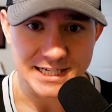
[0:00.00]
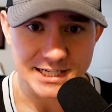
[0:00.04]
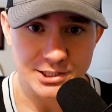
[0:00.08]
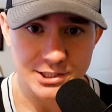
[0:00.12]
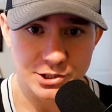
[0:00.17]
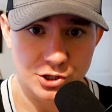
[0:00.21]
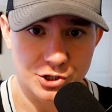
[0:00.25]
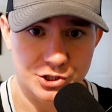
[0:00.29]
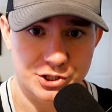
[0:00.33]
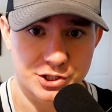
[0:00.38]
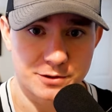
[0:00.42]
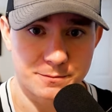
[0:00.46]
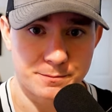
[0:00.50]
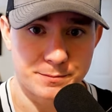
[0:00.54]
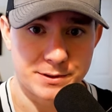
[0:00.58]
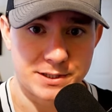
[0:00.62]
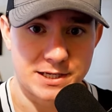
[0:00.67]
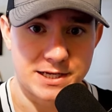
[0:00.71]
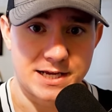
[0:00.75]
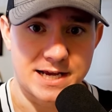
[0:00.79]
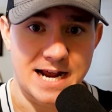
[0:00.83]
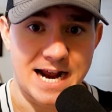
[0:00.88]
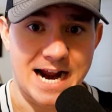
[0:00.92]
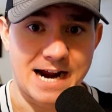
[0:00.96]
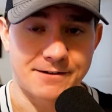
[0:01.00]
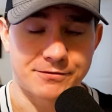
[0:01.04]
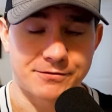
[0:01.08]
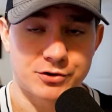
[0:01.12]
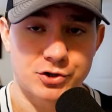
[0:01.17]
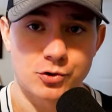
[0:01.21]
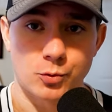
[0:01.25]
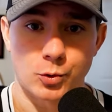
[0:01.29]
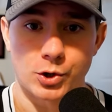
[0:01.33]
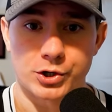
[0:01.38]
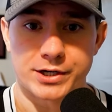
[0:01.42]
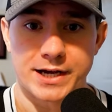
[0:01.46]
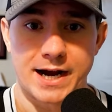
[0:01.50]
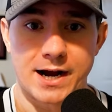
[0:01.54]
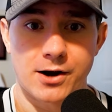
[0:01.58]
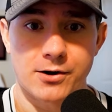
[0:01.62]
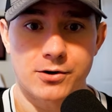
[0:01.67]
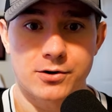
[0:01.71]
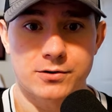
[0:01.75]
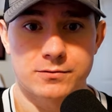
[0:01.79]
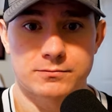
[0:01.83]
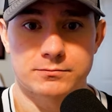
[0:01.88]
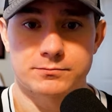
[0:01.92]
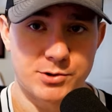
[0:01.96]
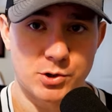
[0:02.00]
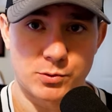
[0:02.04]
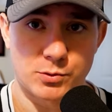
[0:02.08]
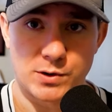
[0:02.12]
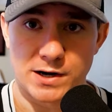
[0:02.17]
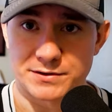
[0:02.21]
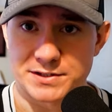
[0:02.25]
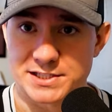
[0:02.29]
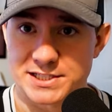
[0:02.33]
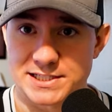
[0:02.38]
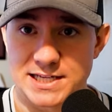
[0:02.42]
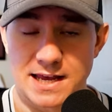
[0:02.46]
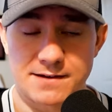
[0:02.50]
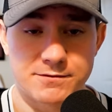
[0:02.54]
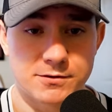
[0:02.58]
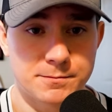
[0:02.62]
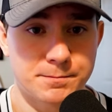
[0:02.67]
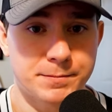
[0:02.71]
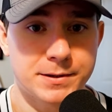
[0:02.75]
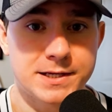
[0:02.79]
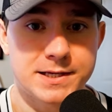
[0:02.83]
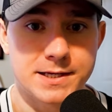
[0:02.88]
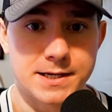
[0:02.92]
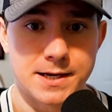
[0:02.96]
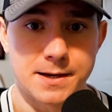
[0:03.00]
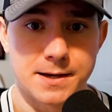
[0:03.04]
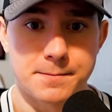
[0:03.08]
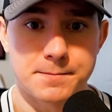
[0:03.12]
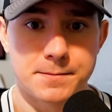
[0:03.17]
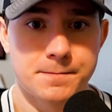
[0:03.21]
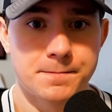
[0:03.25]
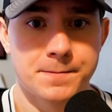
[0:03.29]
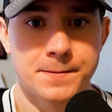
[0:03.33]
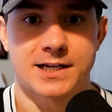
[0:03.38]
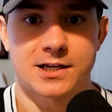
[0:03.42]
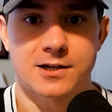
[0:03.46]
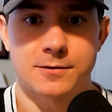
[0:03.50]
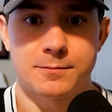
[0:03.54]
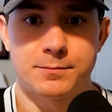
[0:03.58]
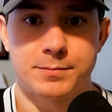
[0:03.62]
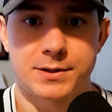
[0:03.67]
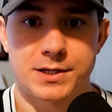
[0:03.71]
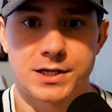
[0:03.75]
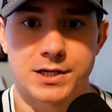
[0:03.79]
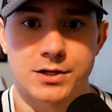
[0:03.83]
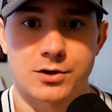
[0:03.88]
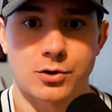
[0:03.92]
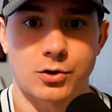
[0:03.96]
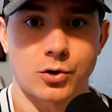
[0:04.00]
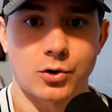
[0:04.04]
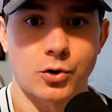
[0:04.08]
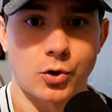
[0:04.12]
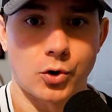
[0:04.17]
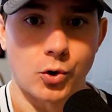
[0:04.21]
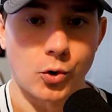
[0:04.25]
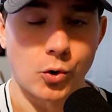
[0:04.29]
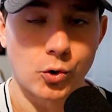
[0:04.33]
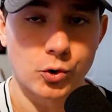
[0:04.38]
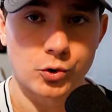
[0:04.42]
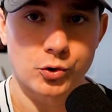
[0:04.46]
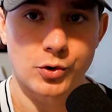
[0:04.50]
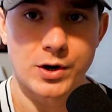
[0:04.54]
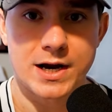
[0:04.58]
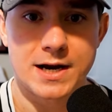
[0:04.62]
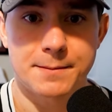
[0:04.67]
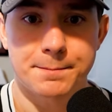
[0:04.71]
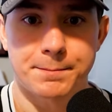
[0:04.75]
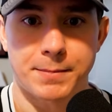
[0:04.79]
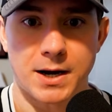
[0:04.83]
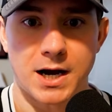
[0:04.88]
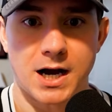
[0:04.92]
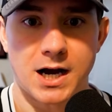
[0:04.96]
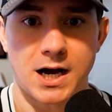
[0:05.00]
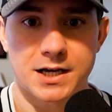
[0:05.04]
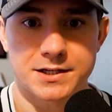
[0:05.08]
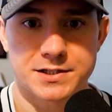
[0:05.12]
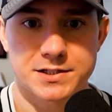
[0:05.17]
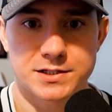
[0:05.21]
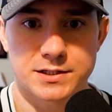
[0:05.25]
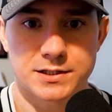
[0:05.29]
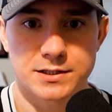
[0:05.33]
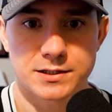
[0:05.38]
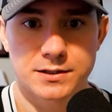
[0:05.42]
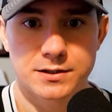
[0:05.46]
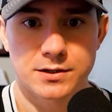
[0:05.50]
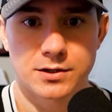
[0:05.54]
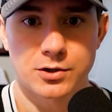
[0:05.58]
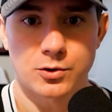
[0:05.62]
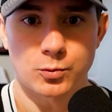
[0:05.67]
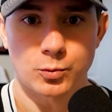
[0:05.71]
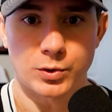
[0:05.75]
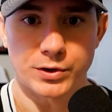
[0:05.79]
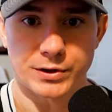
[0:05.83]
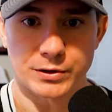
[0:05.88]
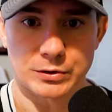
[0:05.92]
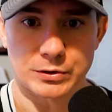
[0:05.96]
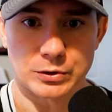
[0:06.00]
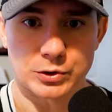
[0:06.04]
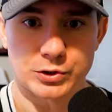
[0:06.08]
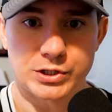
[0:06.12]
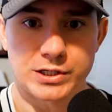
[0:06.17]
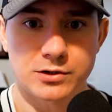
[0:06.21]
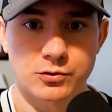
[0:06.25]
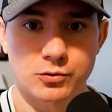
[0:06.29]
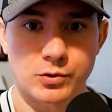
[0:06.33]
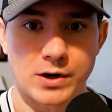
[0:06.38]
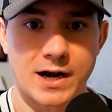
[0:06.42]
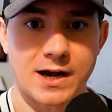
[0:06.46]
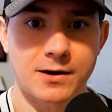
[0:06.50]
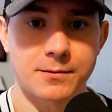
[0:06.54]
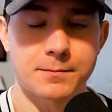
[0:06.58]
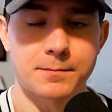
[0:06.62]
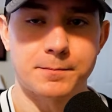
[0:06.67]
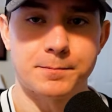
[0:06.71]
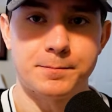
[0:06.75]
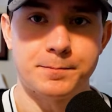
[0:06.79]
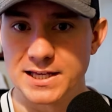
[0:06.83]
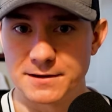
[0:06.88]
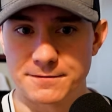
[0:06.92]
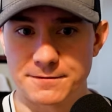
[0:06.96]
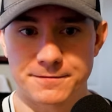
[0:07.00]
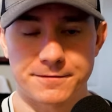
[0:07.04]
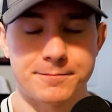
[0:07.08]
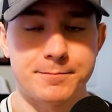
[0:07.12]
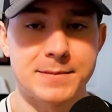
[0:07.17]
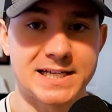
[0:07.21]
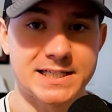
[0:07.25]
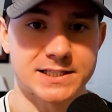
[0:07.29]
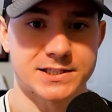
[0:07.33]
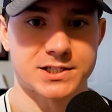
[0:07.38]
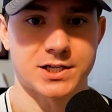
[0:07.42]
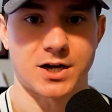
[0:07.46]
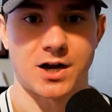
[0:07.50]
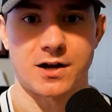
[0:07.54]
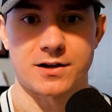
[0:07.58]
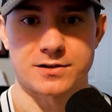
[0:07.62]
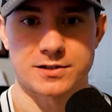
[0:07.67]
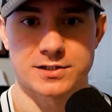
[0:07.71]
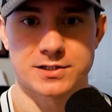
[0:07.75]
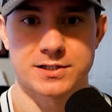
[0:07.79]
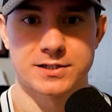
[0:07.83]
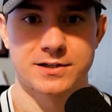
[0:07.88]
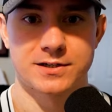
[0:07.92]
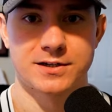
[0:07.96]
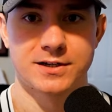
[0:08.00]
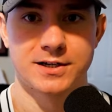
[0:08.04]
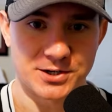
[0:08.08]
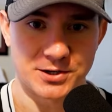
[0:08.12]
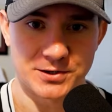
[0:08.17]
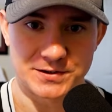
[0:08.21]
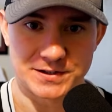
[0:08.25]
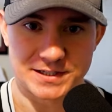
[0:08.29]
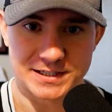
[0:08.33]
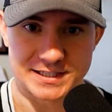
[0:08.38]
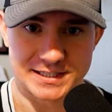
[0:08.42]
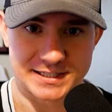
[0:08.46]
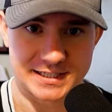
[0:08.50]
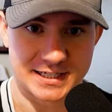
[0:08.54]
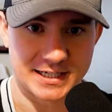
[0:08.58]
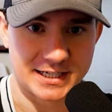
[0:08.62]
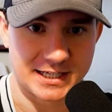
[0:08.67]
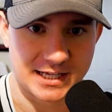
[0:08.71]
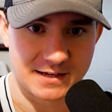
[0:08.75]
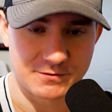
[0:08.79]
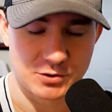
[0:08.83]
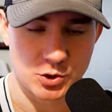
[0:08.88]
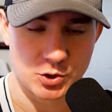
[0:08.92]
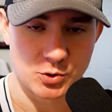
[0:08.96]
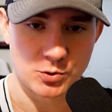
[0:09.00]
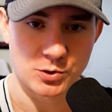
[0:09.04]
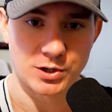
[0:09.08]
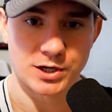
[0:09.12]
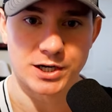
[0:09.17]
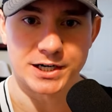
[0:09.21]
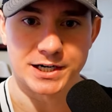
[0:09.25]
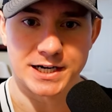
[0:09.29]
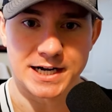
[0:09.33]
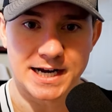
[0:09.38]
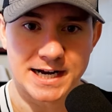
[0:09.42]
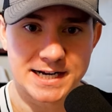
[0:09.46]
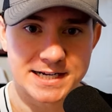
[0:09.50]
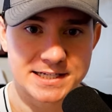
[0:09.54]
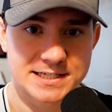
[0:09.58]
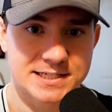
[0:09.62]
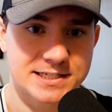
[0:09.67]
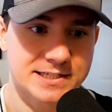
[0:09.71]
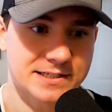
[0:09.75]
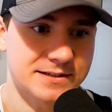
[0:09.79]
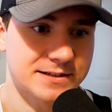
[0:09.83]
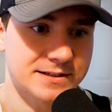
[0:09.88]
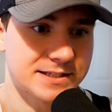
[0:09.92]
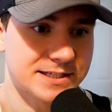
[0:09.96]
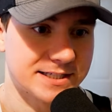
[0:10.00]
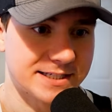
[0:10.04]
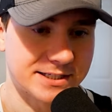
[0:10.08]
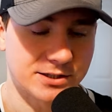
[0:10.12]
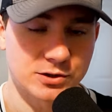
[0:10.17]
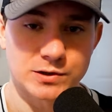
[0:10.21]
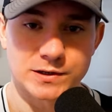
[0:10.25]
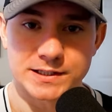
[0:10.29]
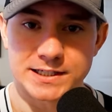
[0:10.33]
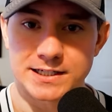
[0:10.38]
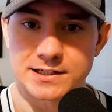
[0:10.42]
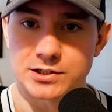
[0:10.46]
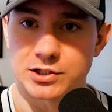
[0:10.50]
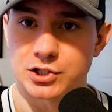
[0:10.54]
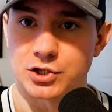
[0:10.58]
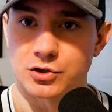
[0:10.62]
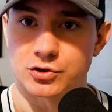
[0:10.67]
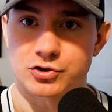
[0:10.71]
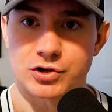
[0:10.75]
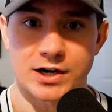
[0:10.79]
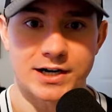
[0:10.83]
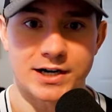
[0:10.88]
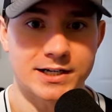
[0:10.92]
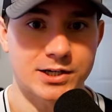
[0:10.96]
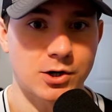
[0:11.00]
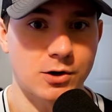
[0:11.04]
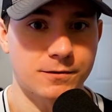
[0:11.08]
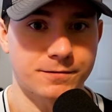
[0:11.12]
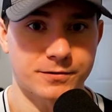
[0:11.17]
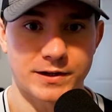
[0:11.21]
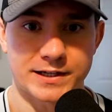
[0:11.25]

Dinner should be after your workout, maybe around 7 p.m., and could be whole grain pasta with lean ground beef meat sauce. So this is going to give you a nice, still lean, you know, try to go